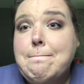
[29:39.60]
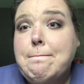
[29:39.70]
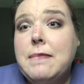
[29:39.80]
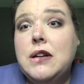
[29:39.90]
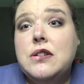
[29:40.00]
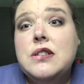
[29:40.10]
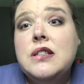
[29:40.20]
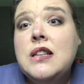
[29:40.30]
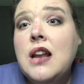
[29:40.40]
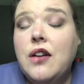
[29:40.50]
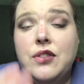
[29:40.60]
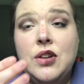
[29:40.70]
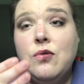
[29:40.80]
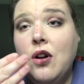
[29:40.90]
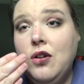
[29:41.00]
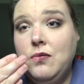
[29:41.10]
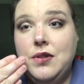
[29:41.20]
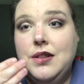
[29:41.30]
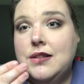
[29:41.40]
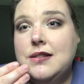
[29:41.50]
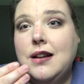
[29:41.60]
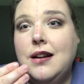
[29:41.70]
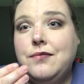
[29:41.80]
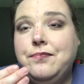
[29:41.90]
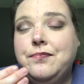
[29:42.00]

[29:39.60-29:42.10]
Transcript: There's nothing wrong with this side.